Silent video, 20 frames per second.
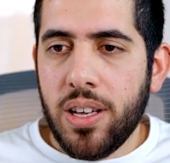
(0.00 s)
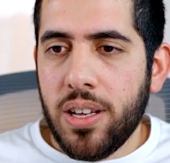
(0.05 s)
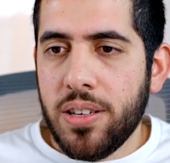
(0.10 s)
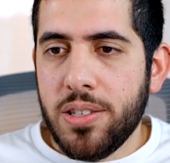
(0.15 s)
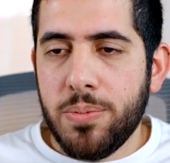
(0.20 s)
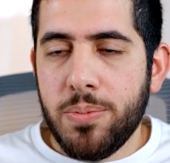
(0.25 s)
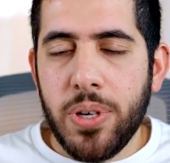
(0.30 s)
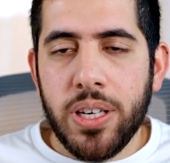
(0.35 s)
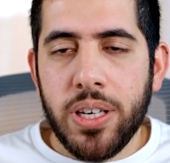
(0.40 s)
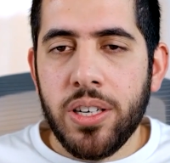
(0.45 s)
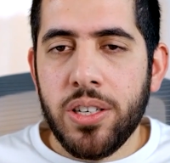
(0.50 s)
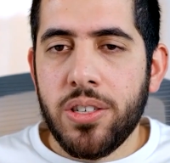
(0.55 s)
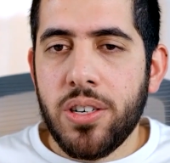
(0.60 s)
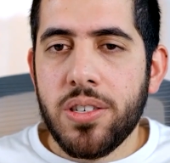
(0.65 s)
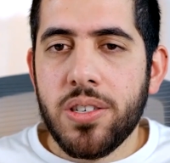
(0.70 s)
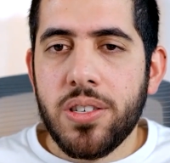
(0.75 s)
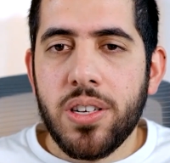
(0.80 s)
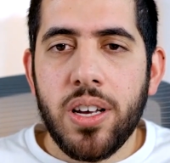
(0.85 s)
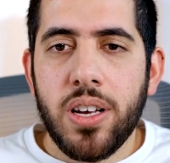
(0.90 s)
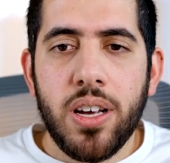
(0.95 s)
speaking
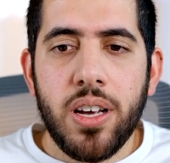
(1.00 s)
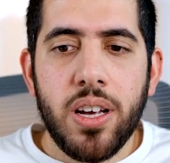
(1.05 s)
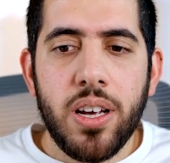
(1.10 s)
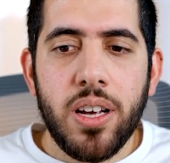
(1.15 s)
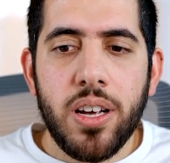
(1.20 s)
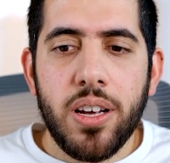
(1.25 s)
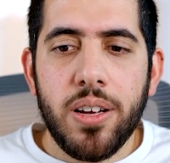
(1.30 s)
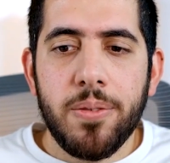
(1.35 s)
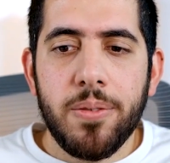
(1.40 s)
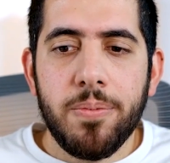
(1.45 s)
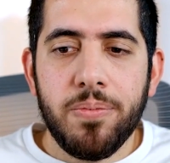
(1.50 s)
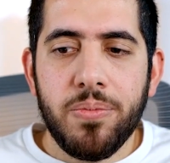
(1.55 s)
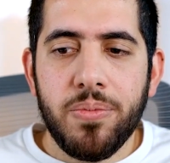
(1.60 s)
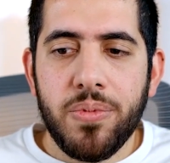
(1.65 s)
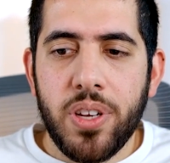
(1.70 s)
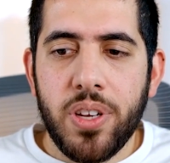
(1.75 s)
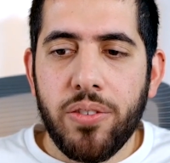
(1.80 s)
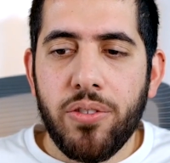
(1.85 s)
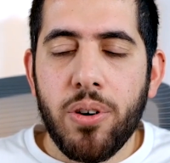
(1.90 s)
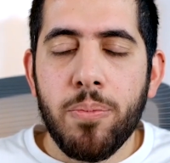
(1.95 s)
just uh,
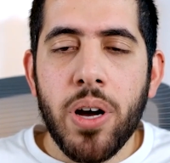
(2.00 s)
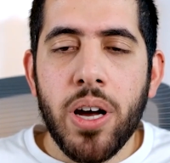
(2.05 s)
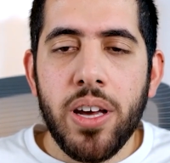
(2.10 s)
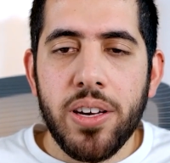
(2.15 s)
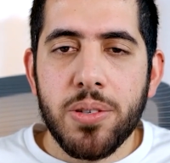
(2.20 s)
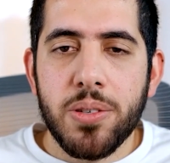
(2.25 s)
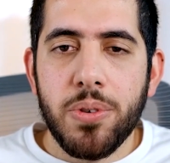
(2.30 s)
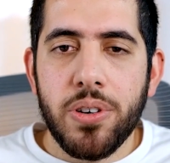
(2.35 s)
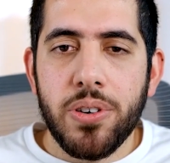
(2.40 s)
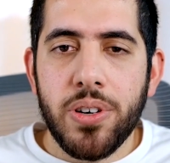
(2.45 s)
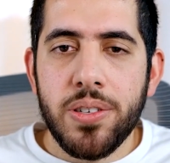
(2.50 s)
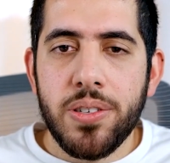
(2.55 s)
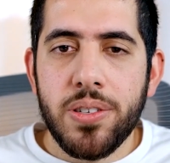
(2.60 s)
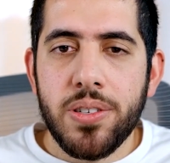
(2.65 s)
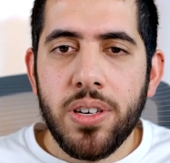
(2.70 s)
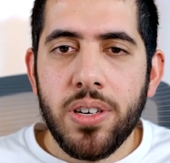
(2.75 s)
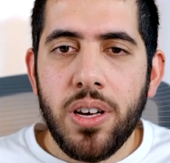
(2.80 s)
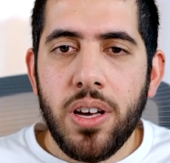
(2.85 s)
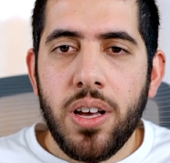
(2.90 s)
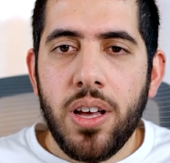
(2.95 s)
like from my
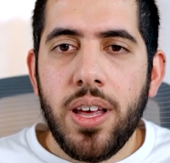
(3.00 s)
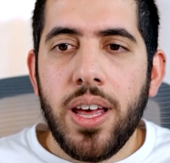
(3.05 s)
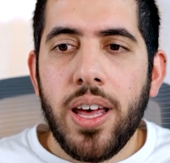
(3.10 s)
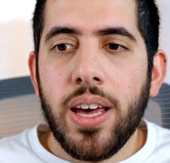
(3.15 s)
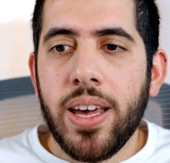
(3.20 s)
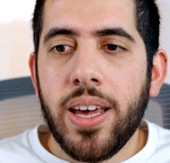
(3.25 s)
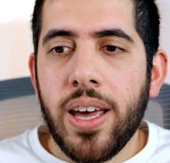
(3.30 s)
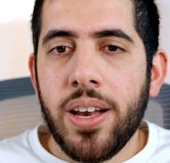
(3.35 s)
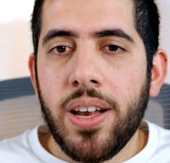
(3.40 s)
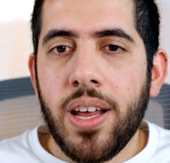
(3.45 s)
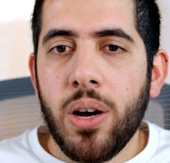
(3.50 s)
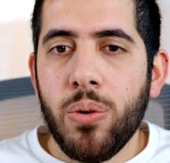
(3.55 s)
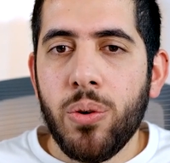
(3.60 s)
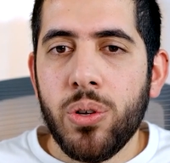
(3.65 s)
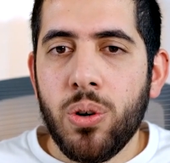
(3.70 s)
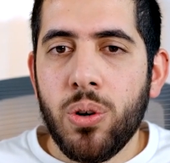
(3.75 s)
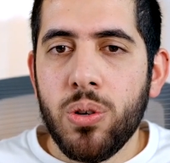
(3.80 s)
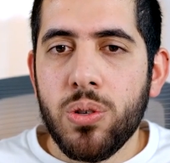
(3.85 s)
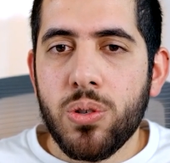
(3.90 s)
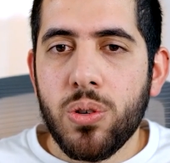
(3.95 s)
experience, again, I
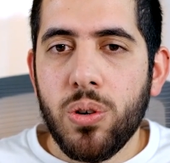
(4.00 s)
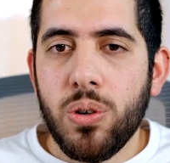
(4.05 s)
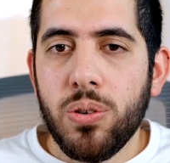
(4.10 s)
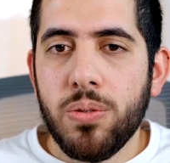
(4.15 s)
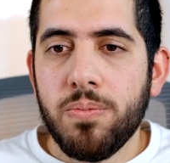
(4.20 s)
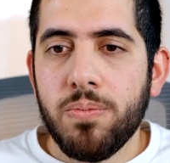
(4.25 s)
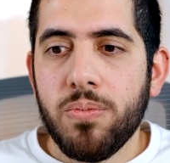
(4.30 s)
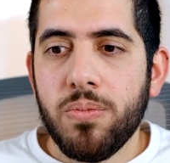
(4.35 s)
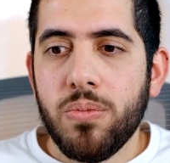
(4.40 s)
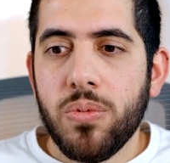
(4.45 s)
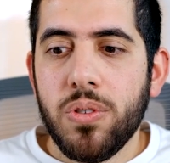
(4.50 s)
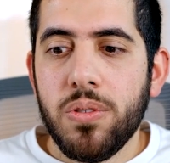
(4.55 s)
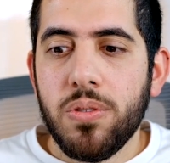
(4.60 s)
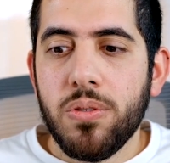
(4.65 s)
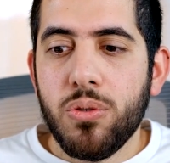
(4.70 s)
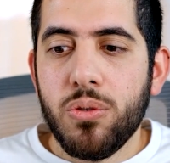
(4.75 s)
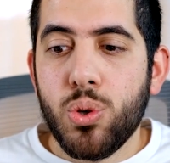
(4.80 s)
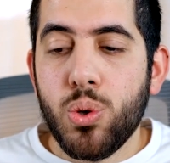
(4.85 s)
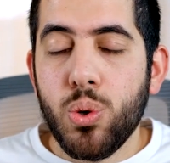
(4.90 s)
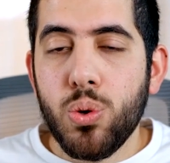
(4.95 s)
would also
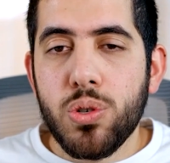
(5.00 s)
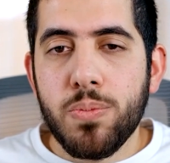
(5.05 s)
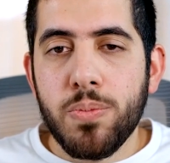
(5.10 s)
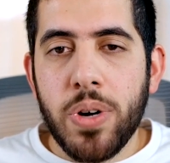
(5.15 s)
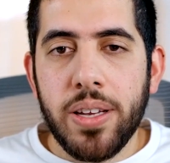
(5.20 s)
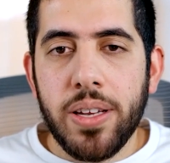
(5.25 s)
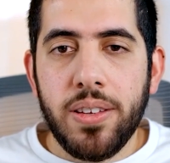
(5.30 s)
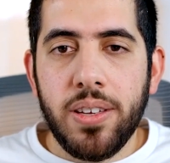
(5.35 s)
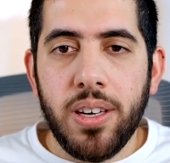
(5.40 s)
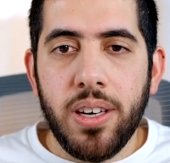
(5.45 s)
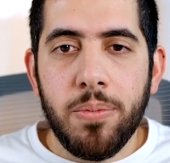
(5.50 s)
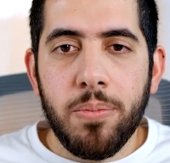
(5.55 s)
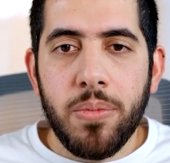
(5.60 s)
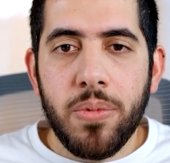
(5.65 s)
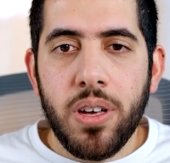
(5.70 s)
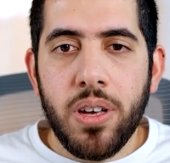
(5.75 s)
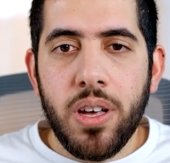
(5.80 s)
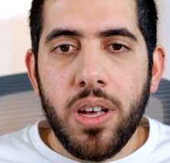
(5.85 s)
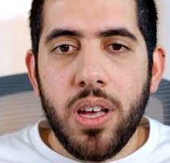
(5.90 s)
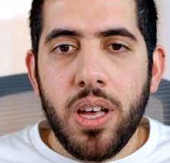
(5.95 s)
choose my team.